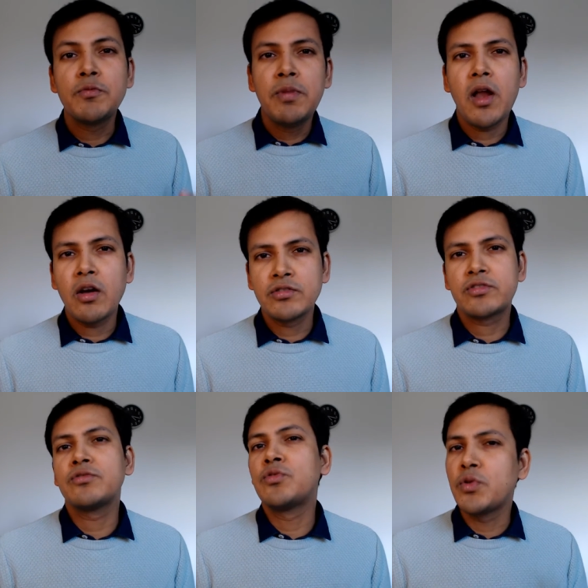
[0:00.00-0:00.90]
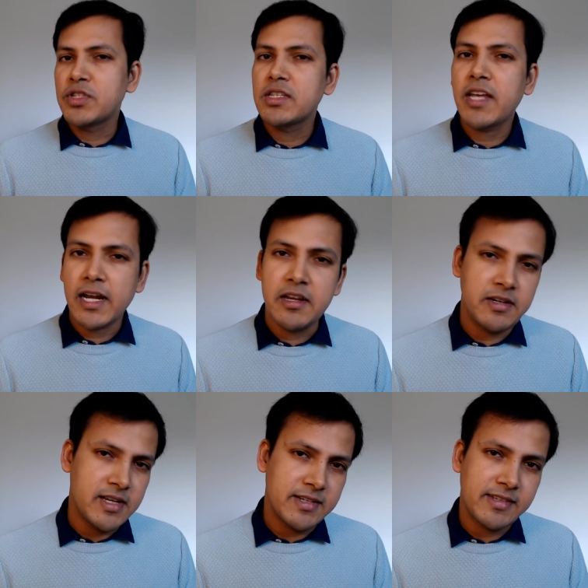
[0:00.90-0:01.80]
belong to those
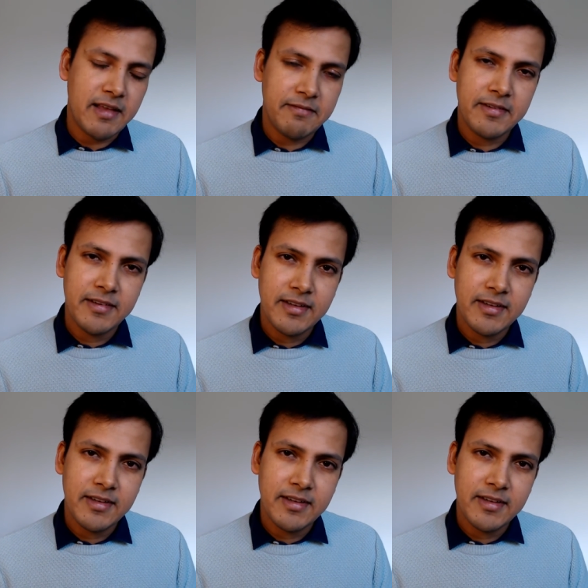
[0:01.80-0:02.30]
category itself.